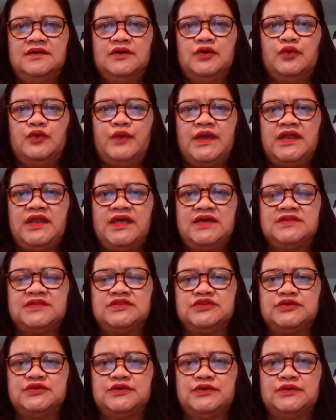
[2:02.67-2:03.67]
we
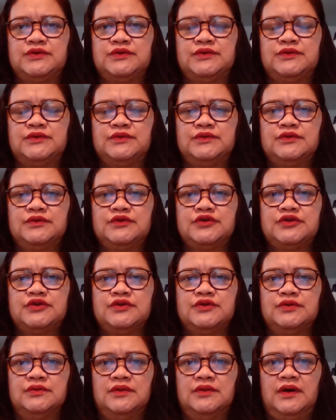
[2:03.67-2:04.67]
need to
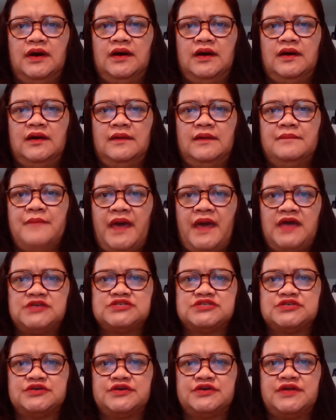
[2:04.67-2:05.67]
make
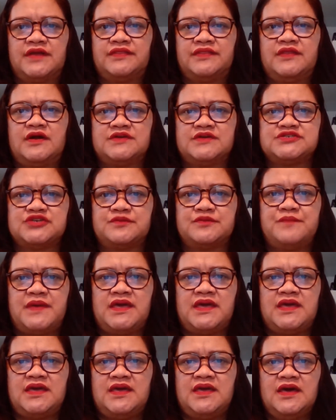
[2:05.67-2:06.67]
sure that there should
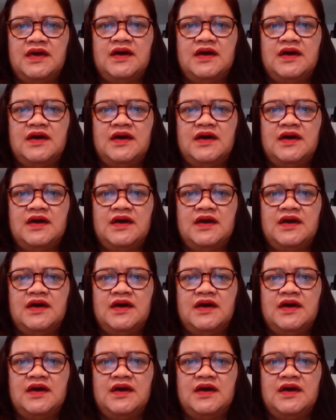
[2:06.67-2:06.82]
be